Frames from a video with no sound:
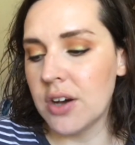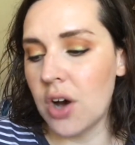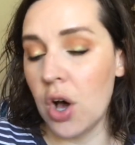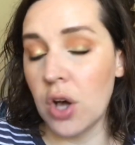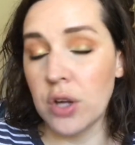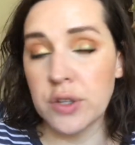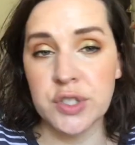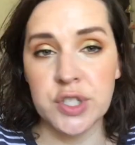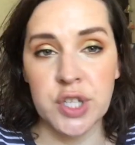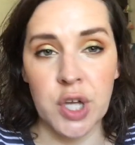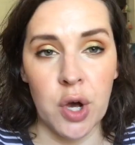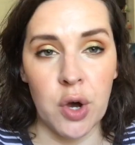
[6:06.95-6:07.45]

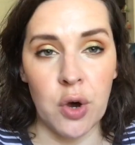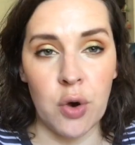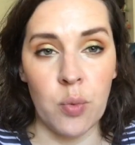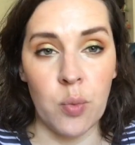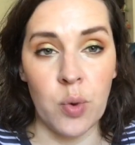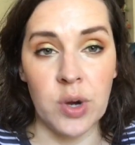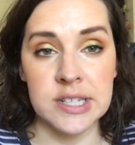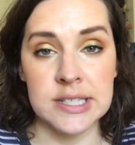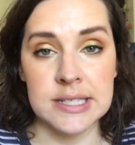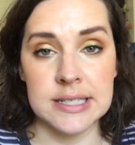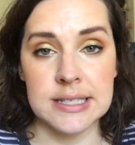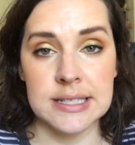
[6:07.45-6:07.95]
Also,
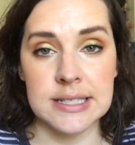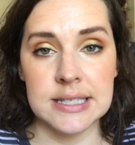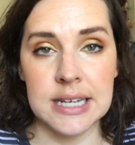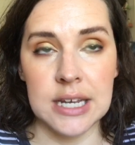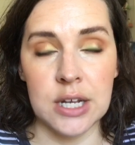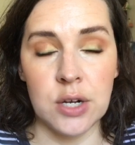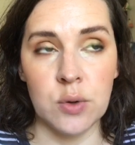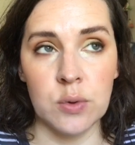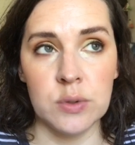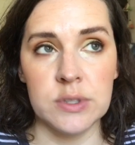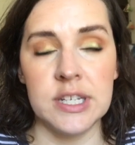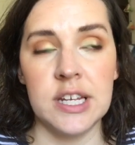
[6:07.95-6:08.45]
once
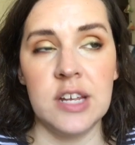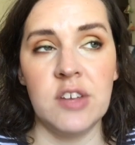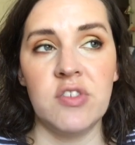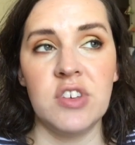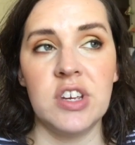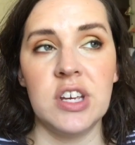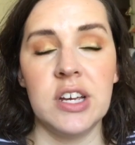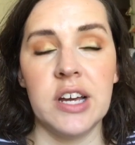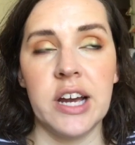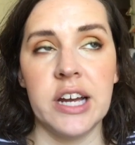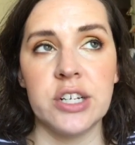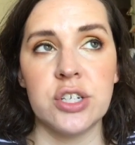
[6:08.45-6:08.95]
in Old
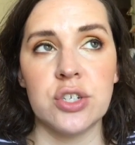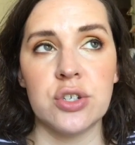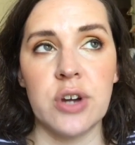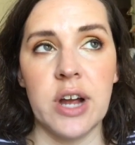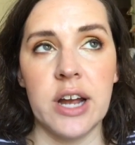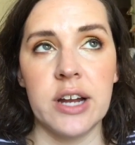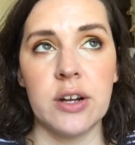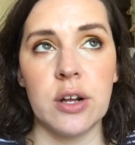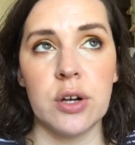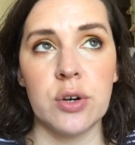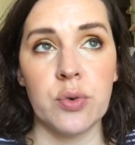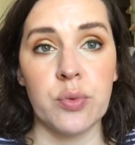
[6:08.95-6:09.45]
Navy, I
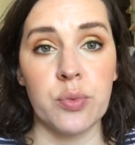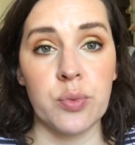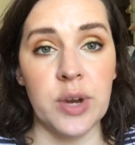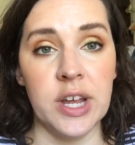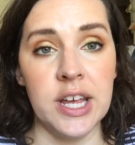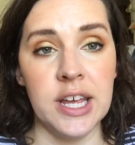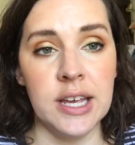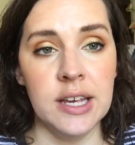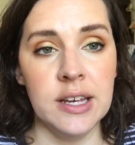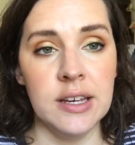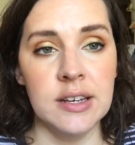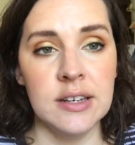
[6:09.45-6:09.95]
tried on a
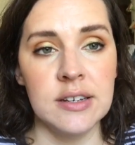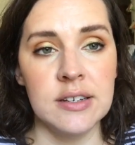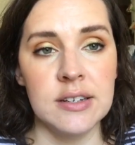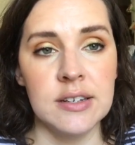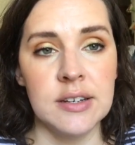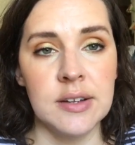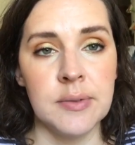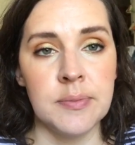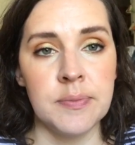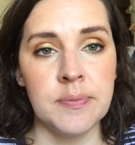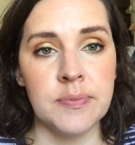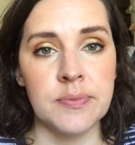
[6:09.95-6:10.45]
ring
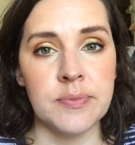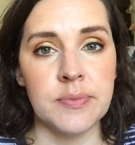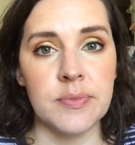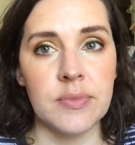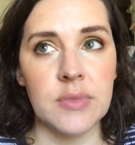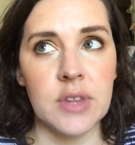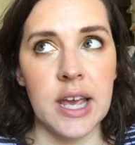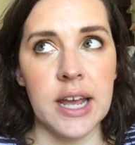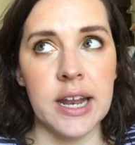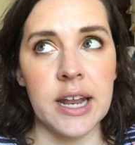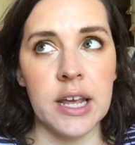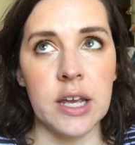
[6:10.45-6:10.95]

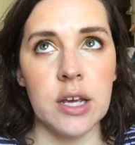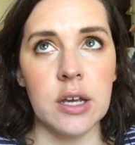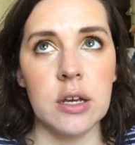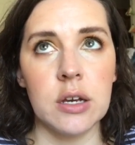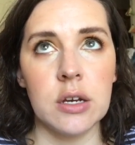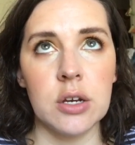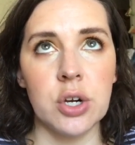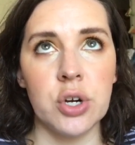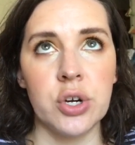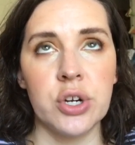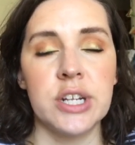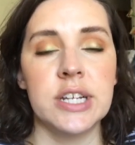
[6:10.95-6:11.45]
and I
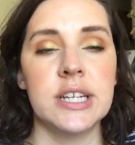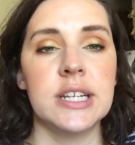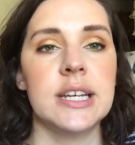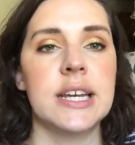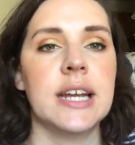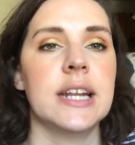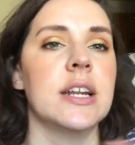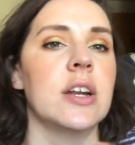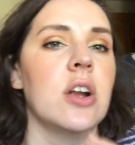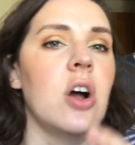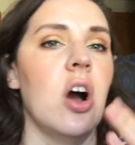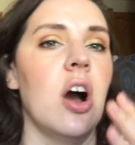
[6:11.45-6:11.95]
couldn't
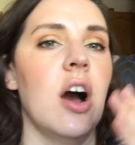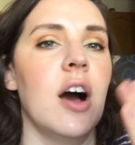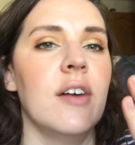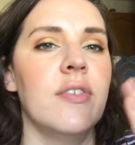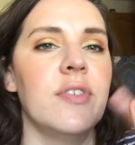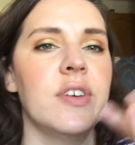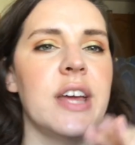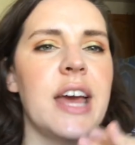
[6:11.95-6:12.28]
get it off.